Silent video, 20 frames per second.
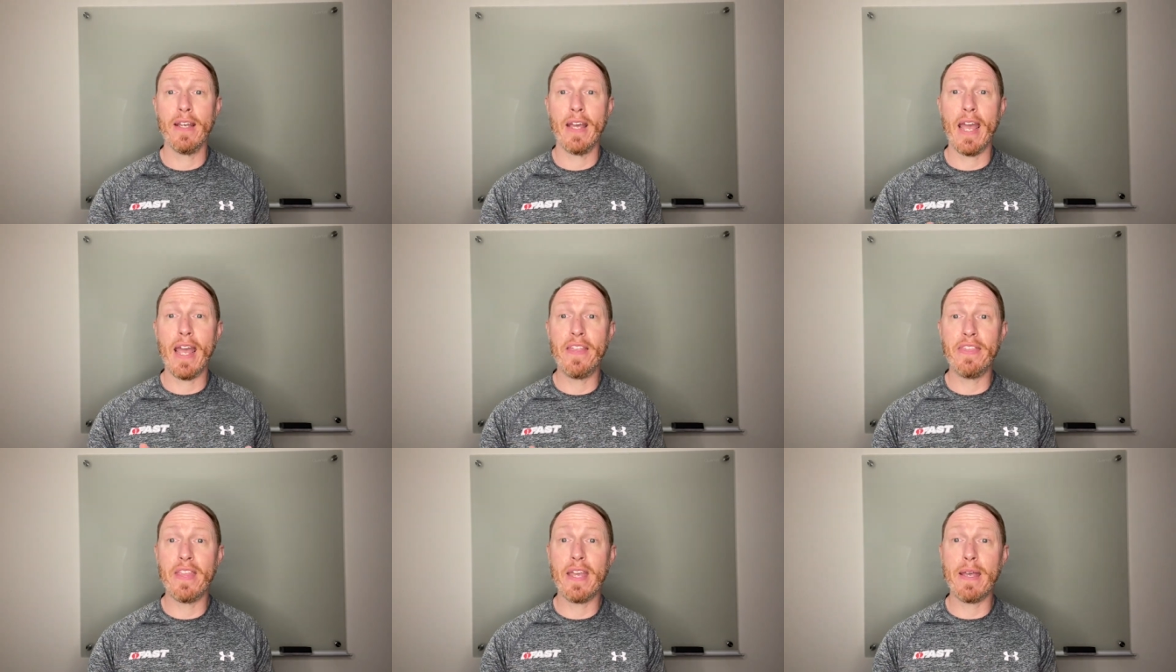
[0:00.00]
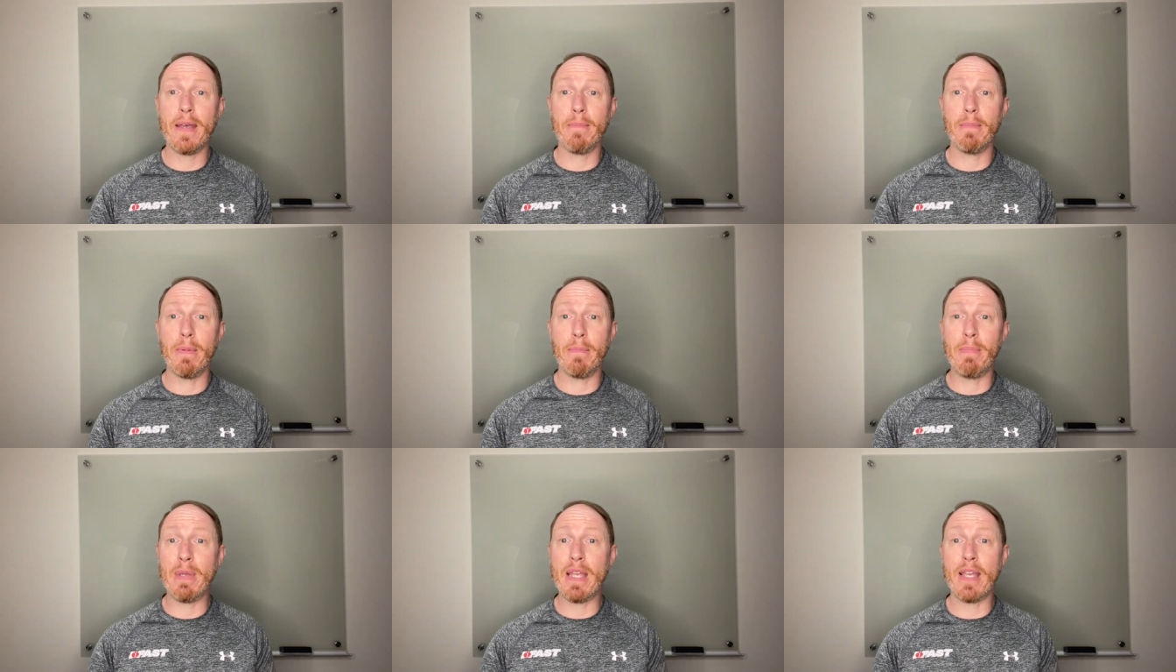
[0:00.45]
in them
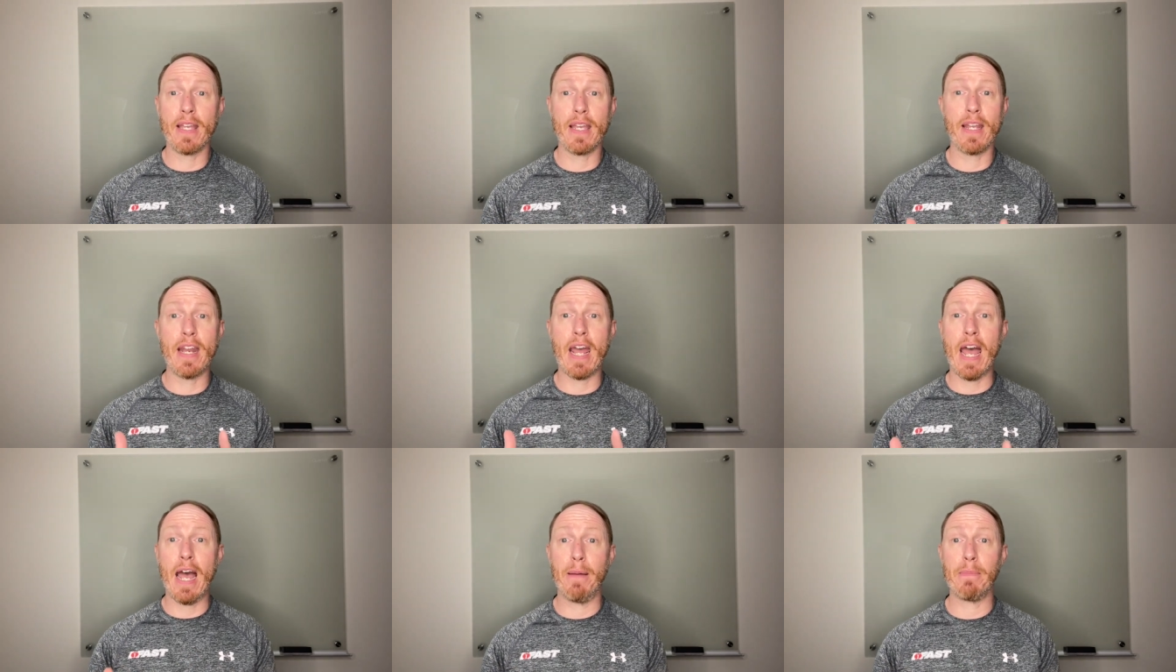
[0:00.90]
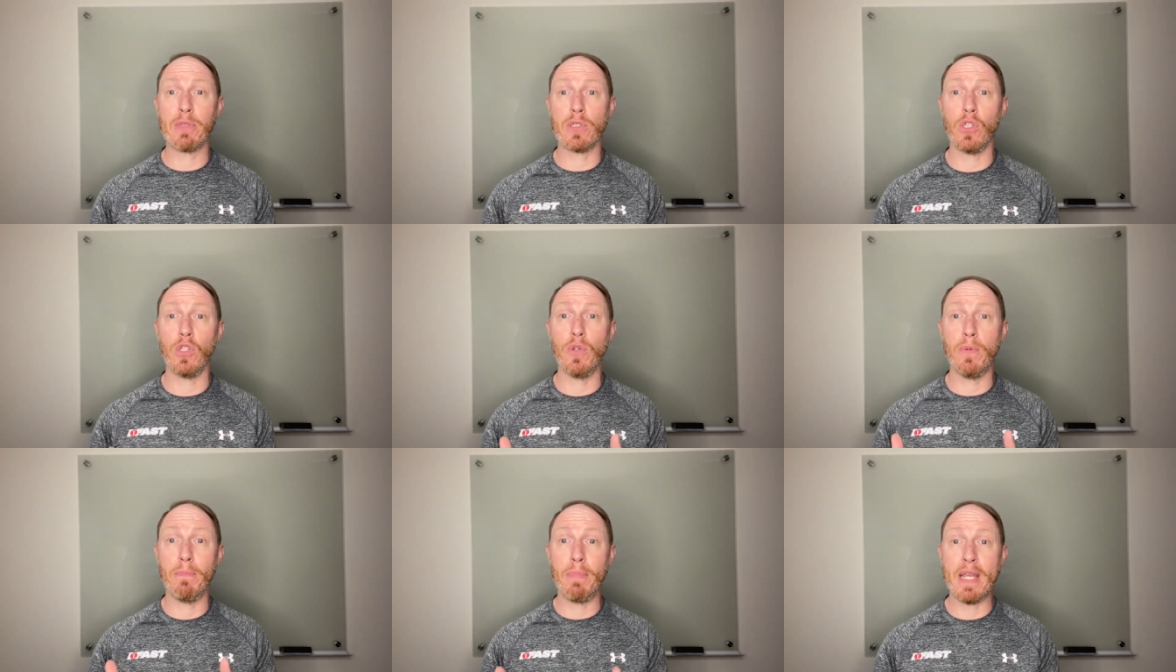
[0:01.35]
being an
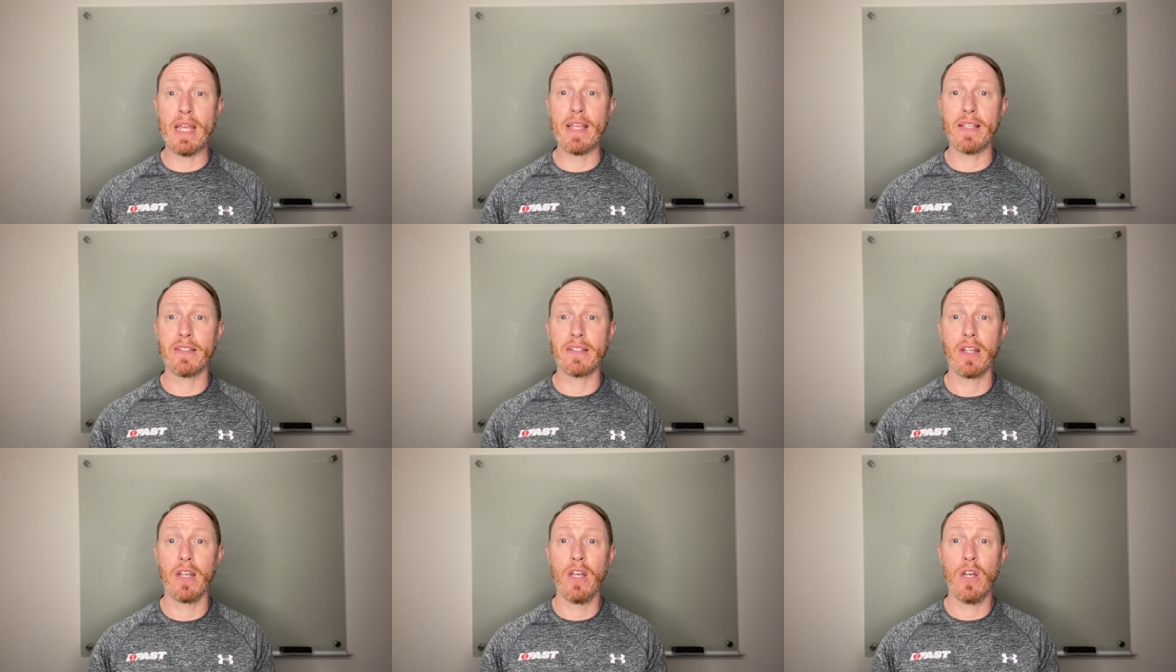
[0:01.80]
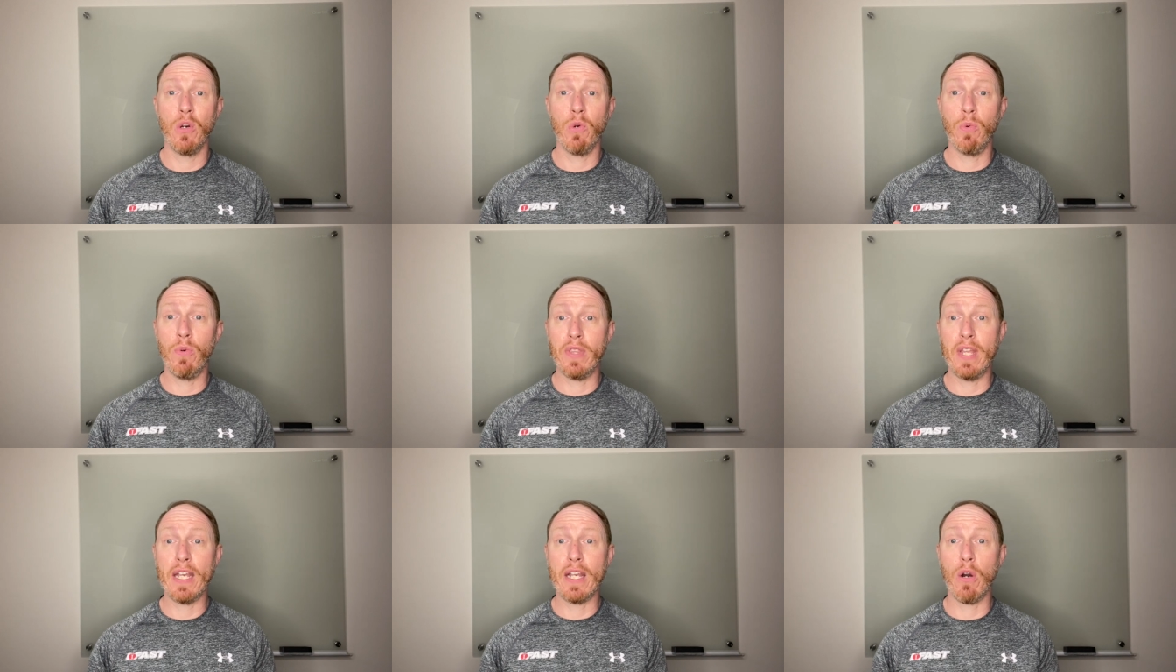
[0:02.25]
absolute beast
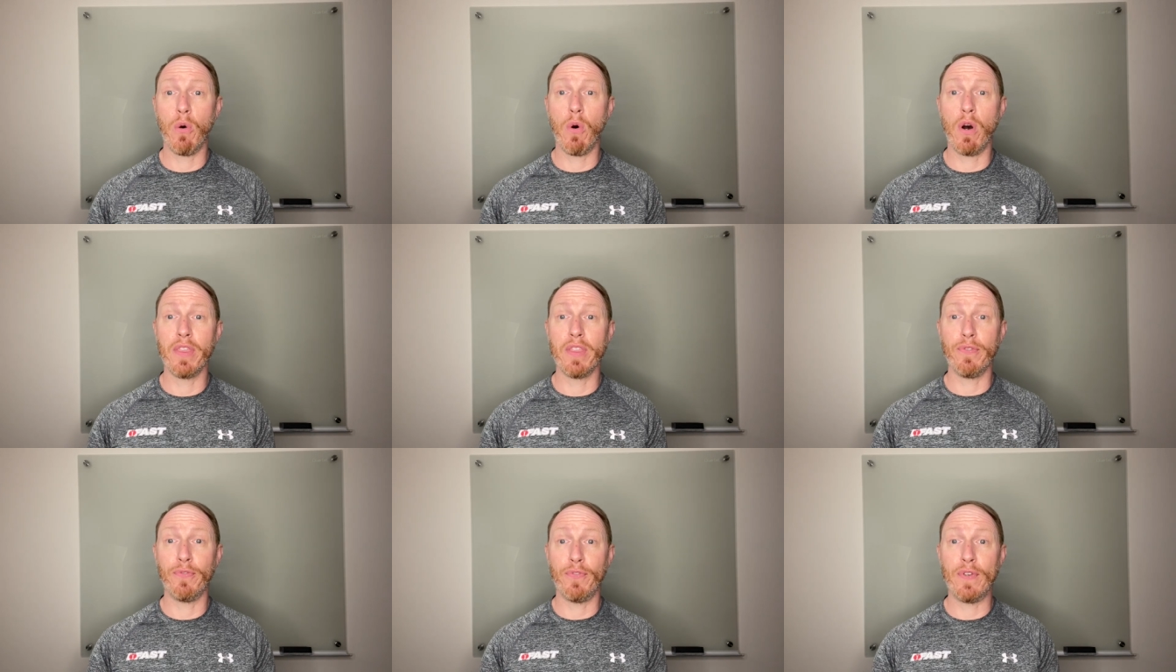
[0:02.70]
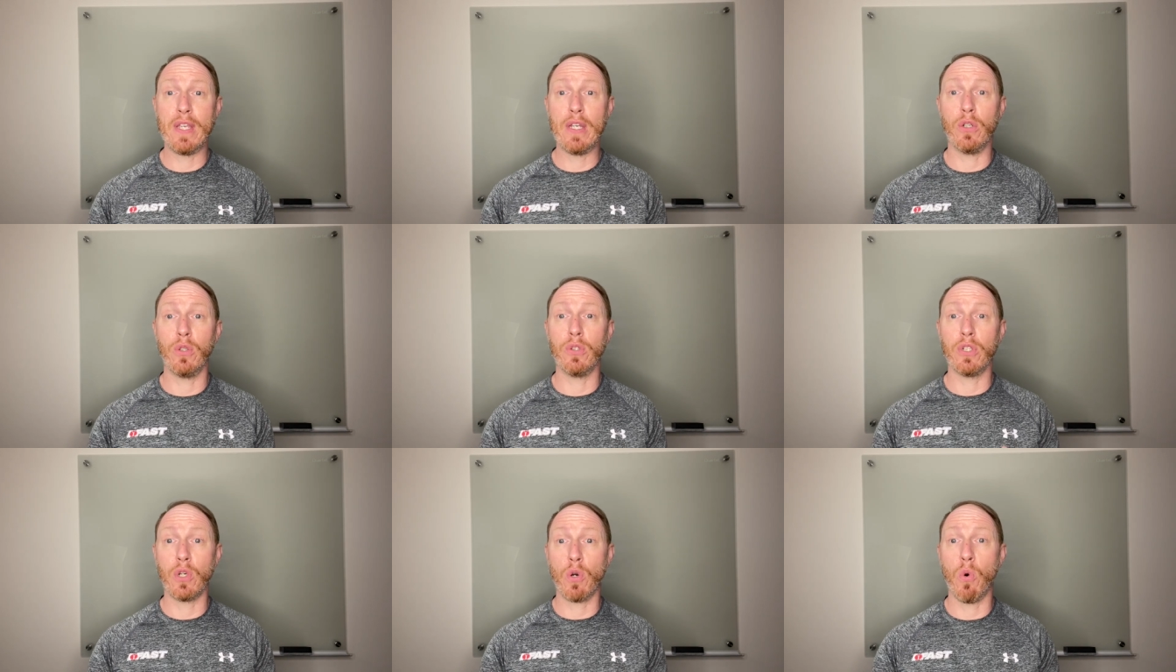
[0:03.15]
when they go on the
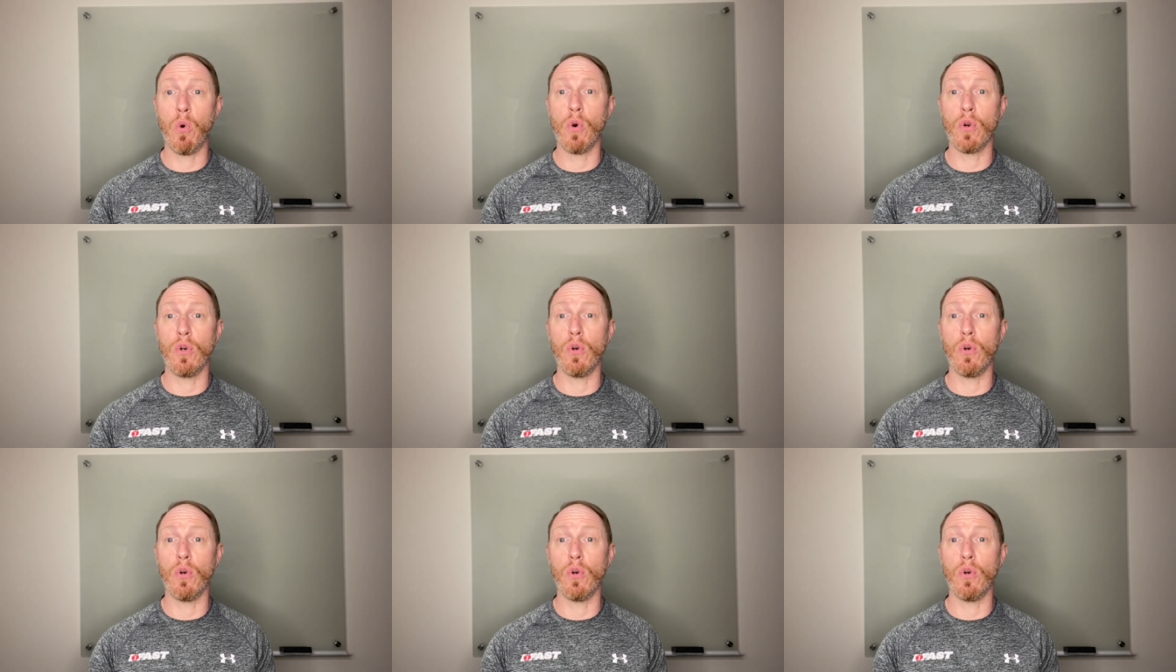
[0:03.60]
field, court,